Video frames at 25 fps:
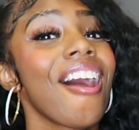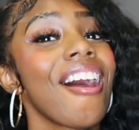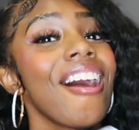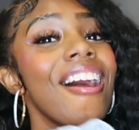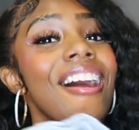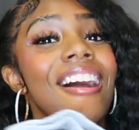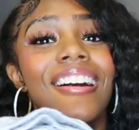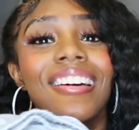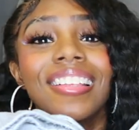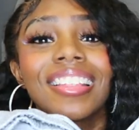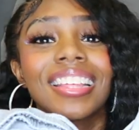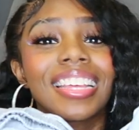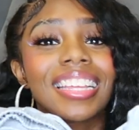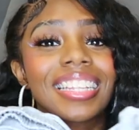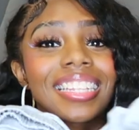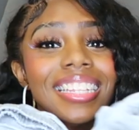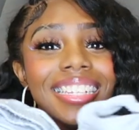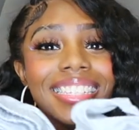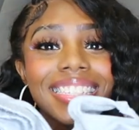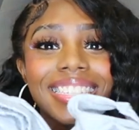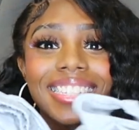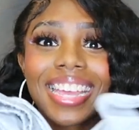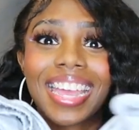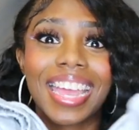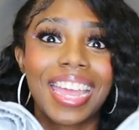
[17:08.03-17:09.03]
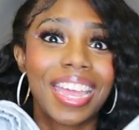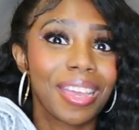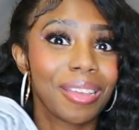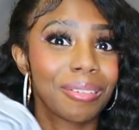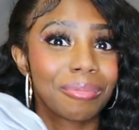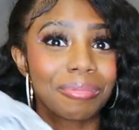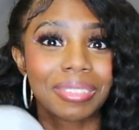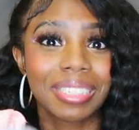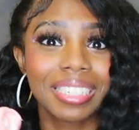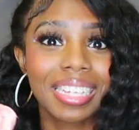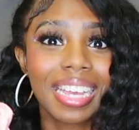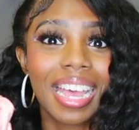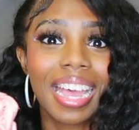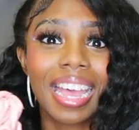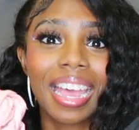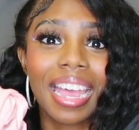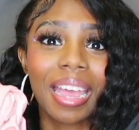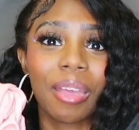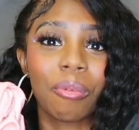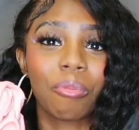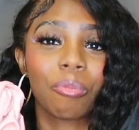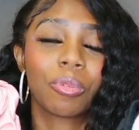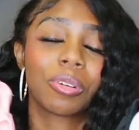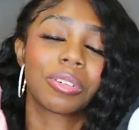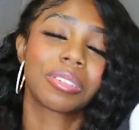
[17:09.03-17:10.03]
all at the same
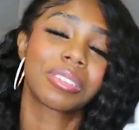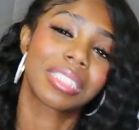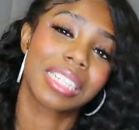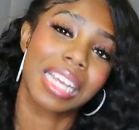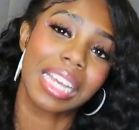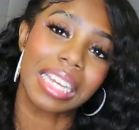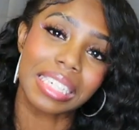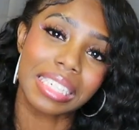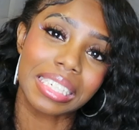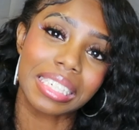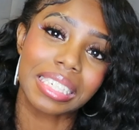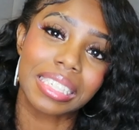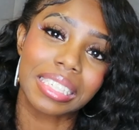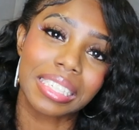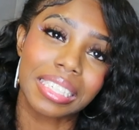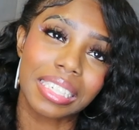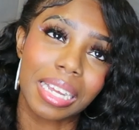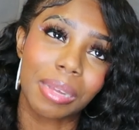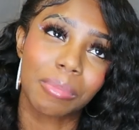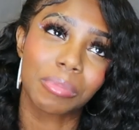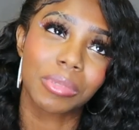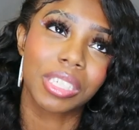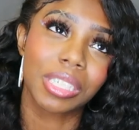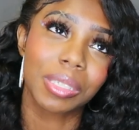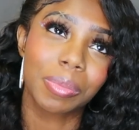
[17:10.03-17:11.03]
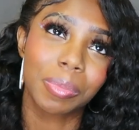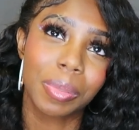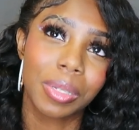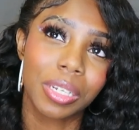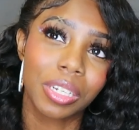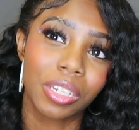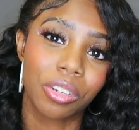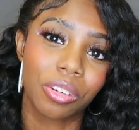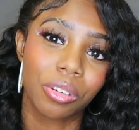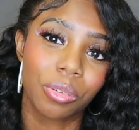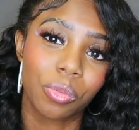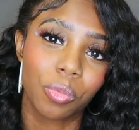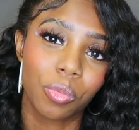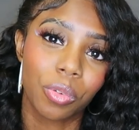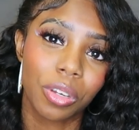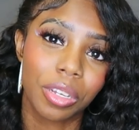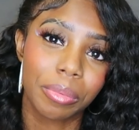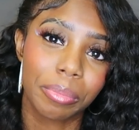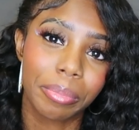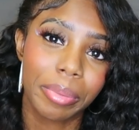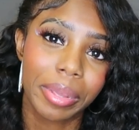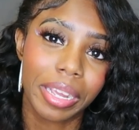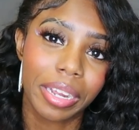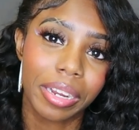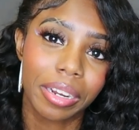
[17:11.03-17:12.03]
time well technically i'm just putting on
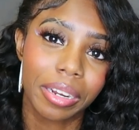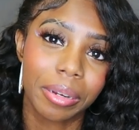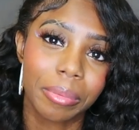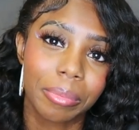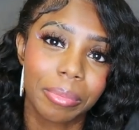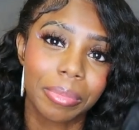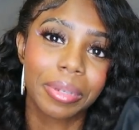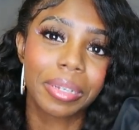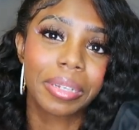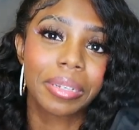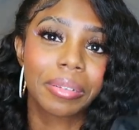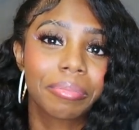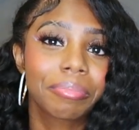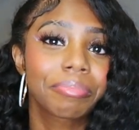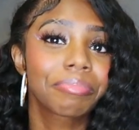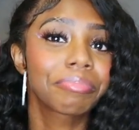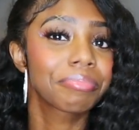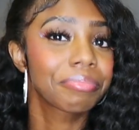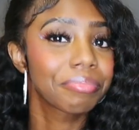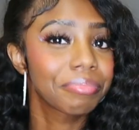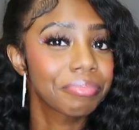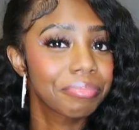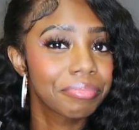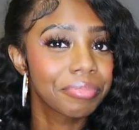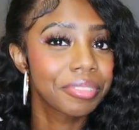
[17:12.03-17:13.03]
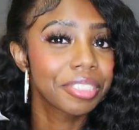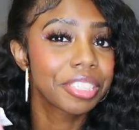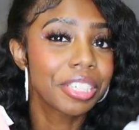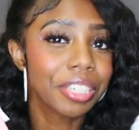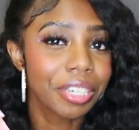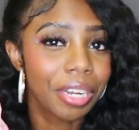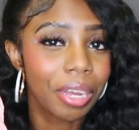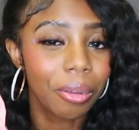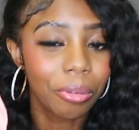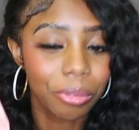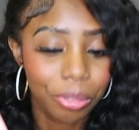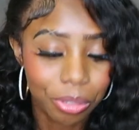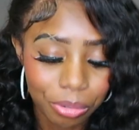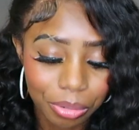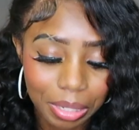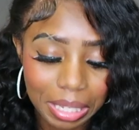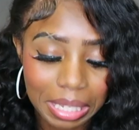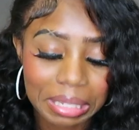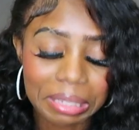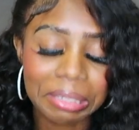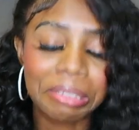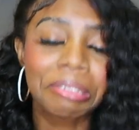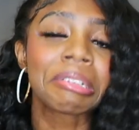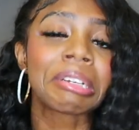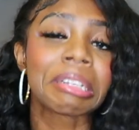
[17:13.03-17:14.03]
one pair but you know, you
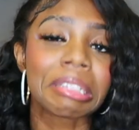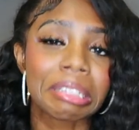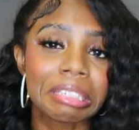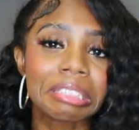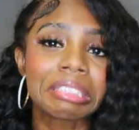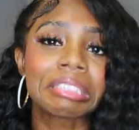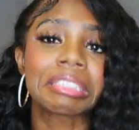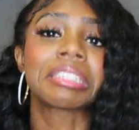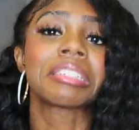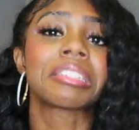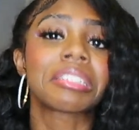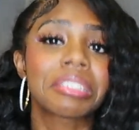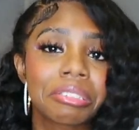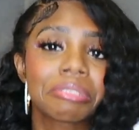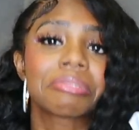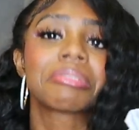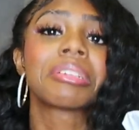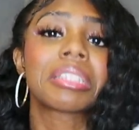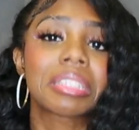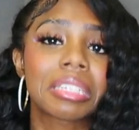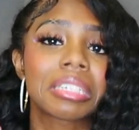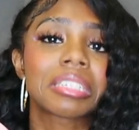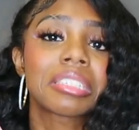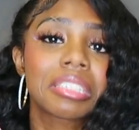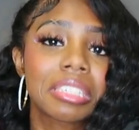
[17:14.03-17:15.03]
get you get the gist, you get the